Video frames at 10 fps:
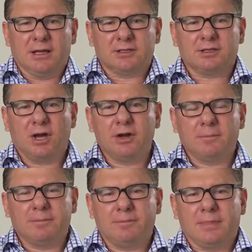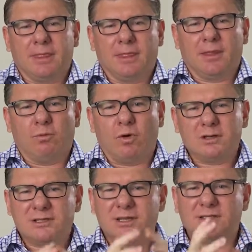So
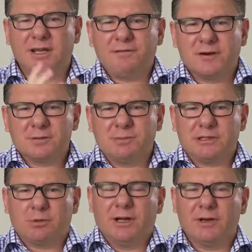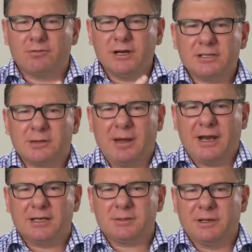what's the difference between risk
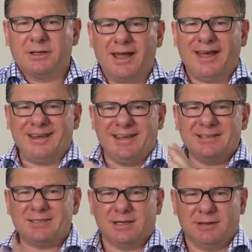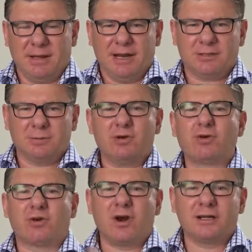management and incident management
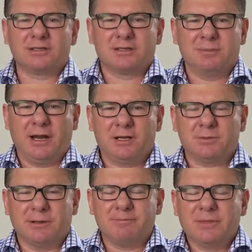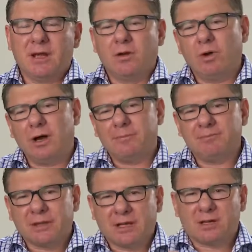or crisis management?
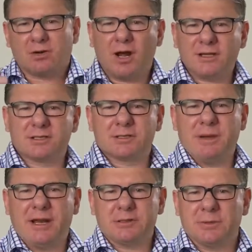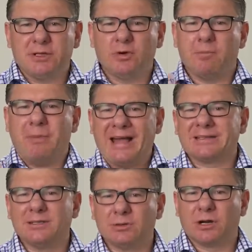Well, crisis management, you're
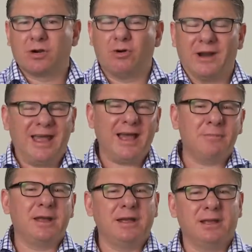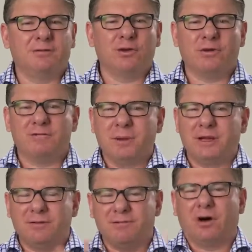backed into a corner. How many of you have
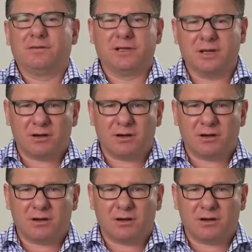been involved in a